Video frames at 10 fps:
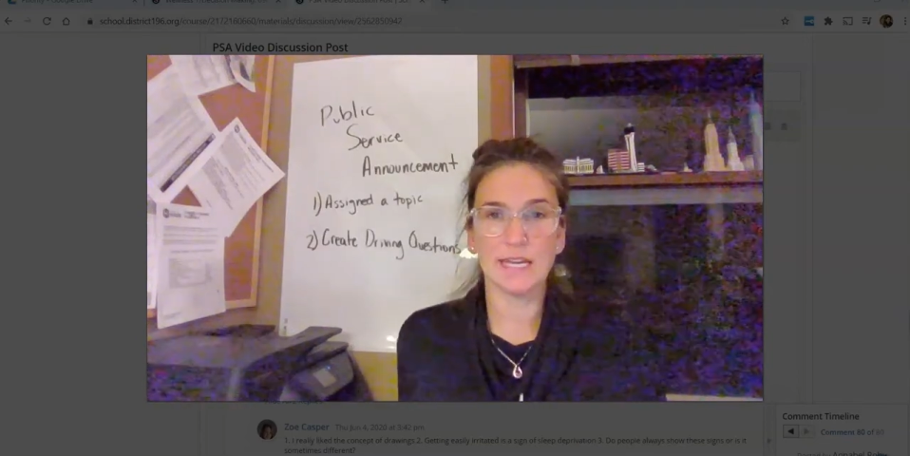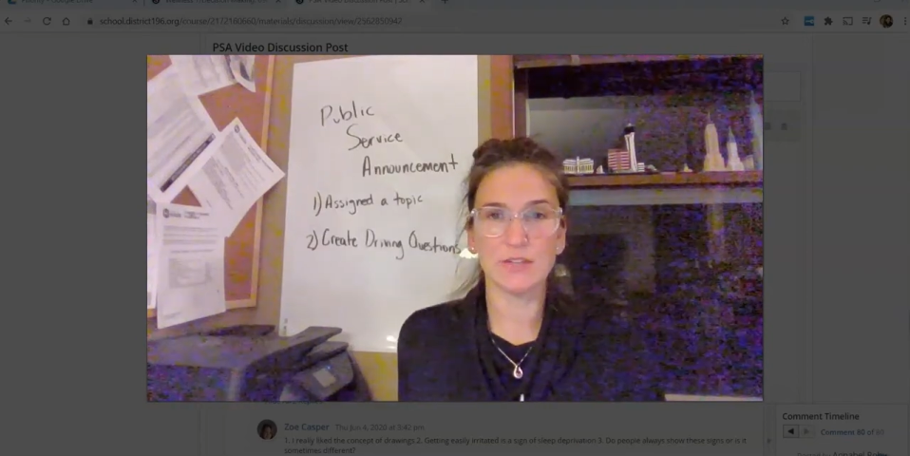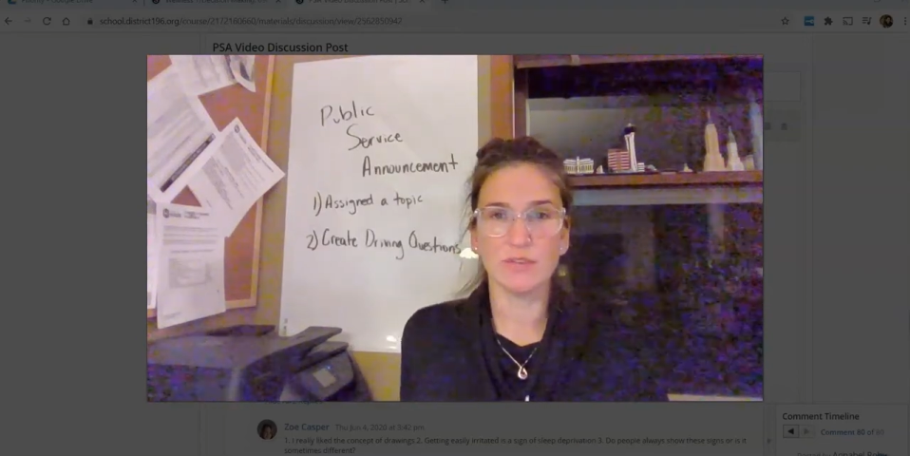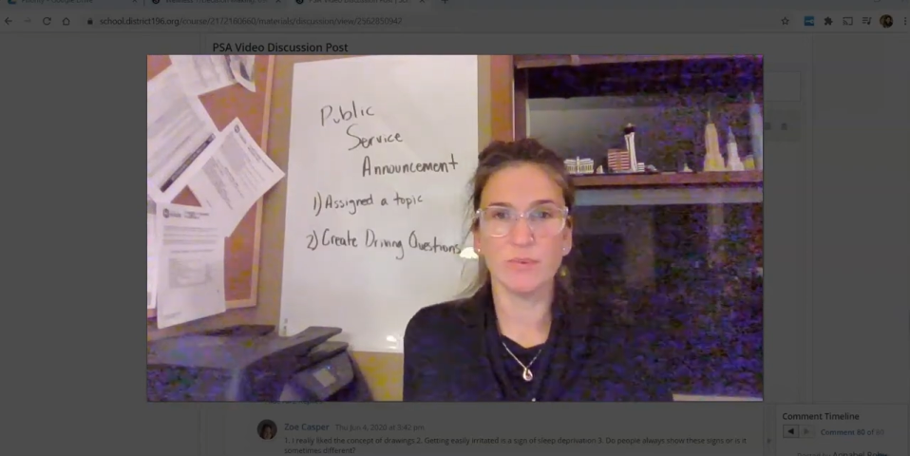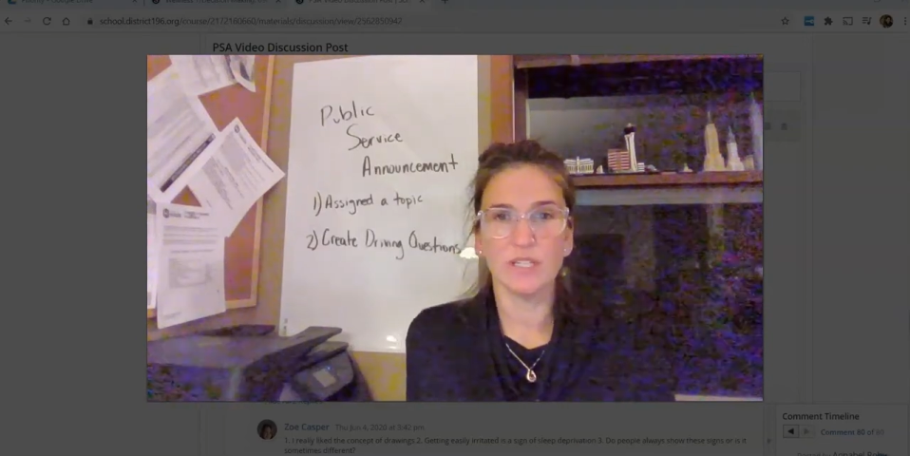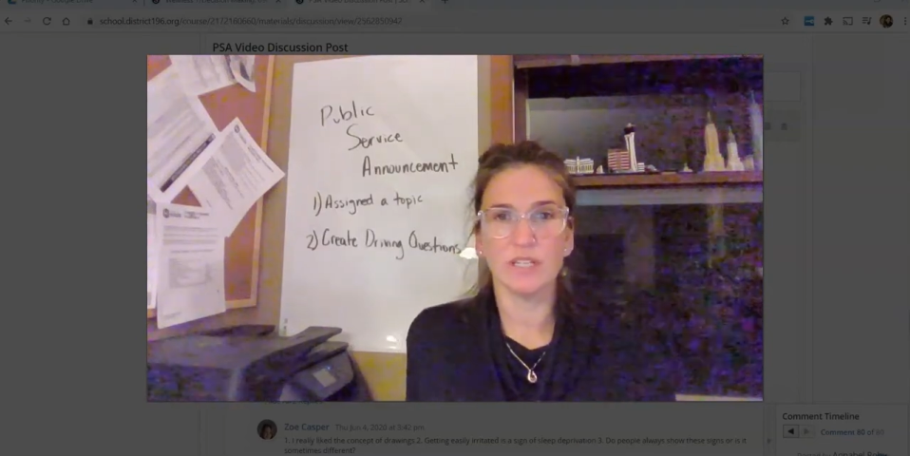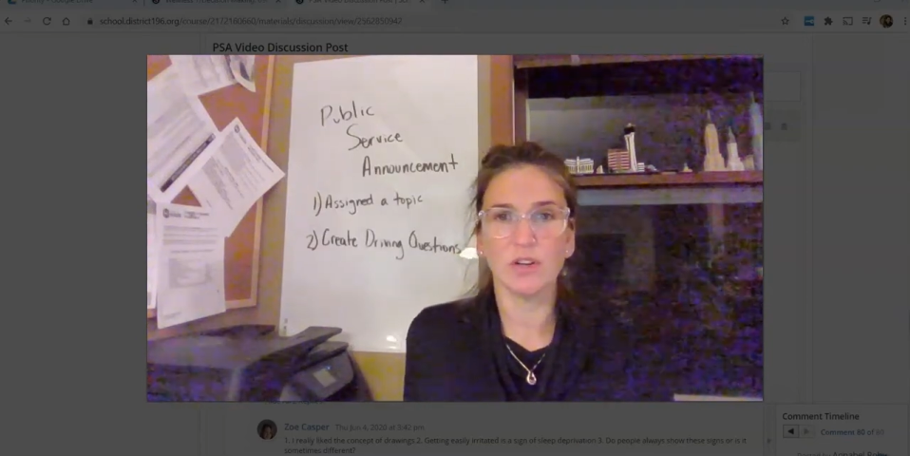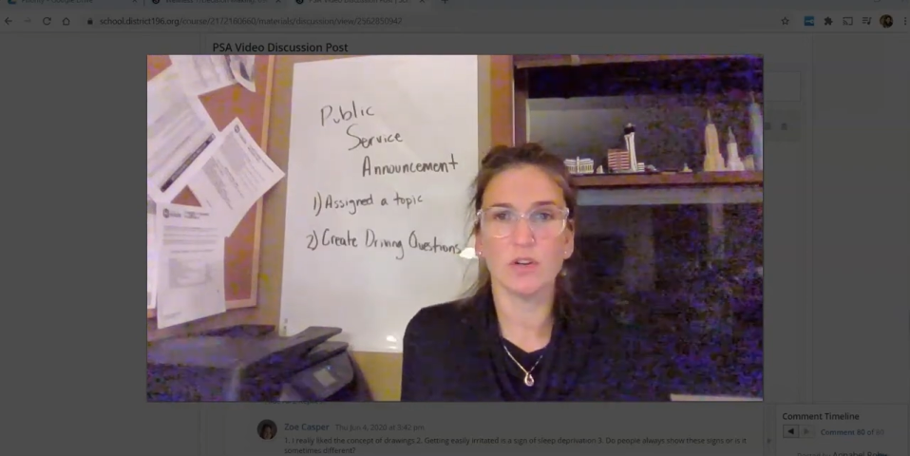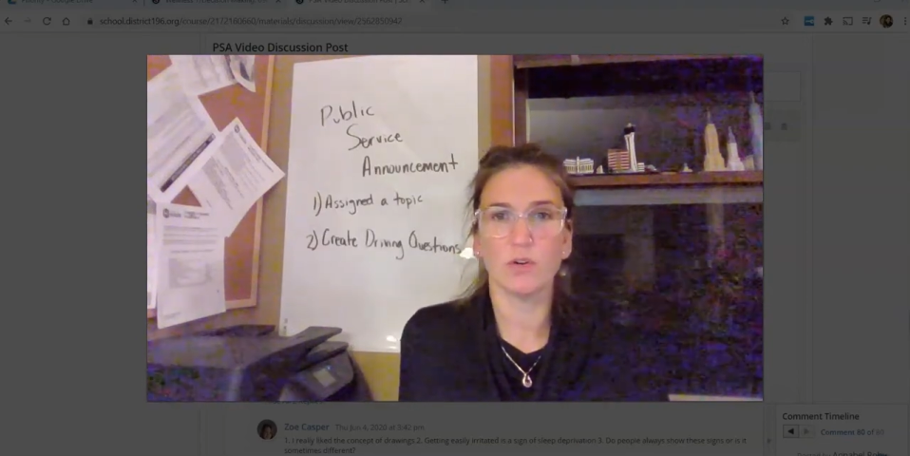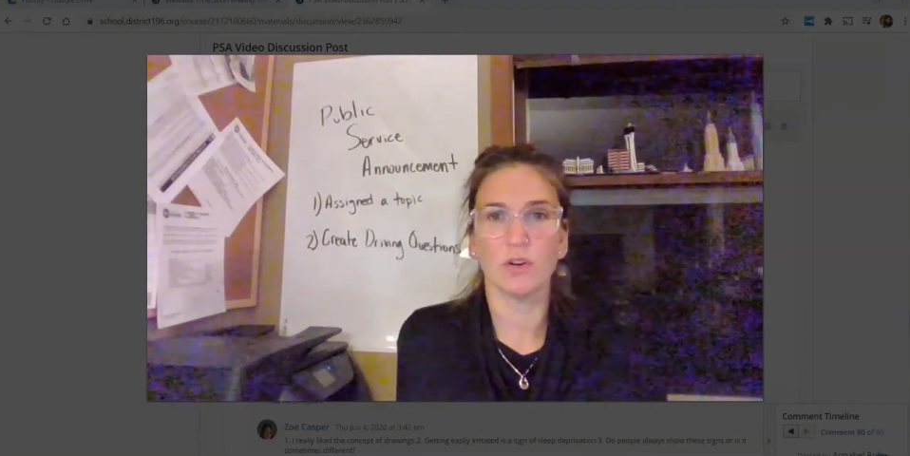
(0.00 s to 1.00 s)
last 3 weeks
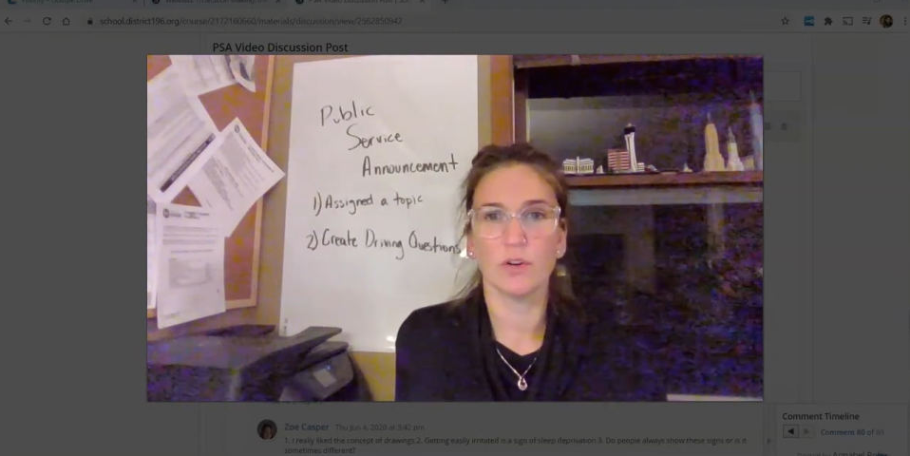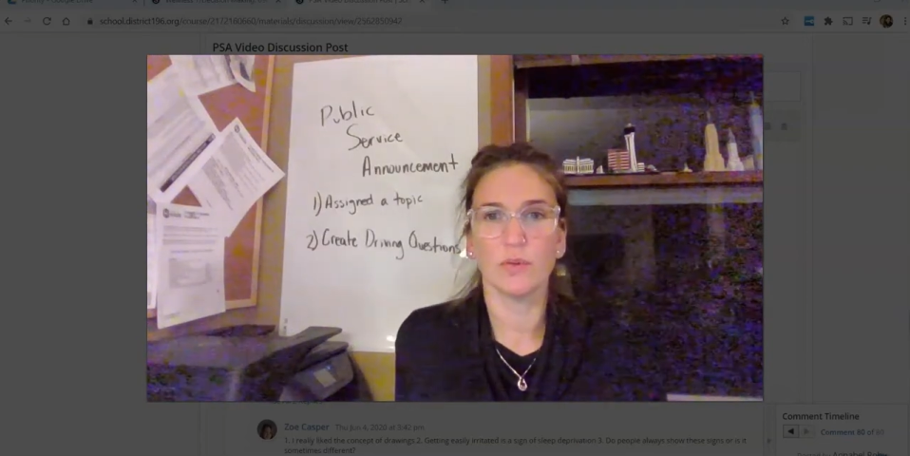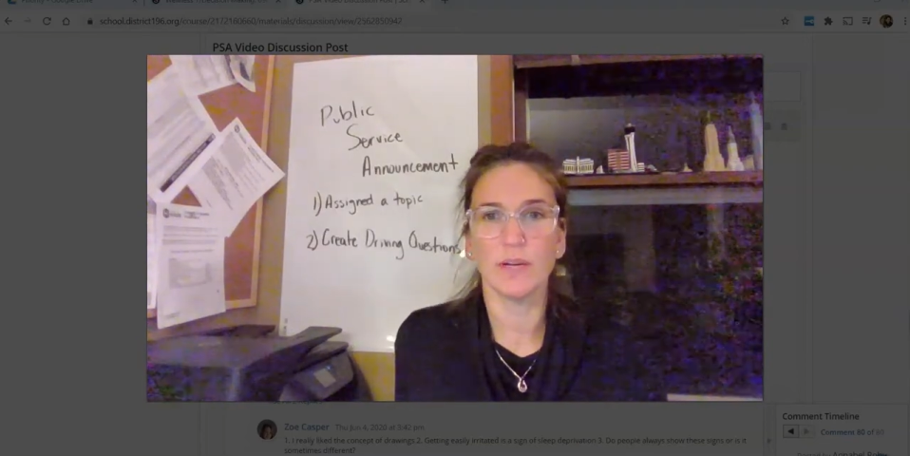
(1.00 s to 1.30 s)
of our quarter,